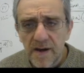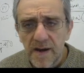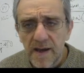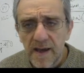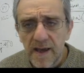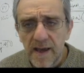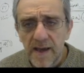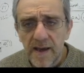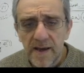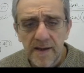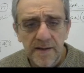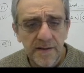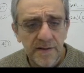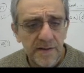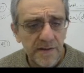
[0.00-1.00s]

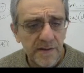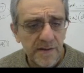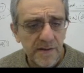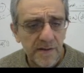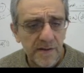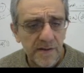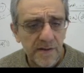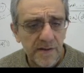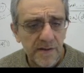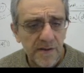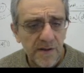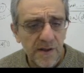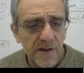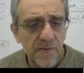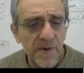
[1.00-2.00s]
and
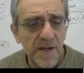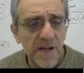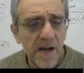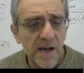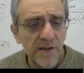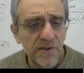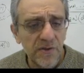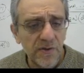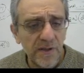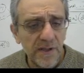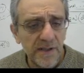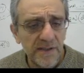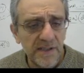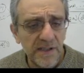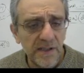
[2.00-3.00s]
3 dogs are
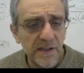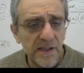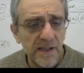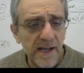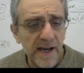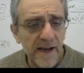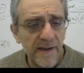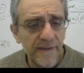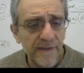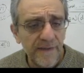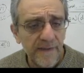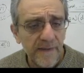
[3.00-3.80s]
still alive.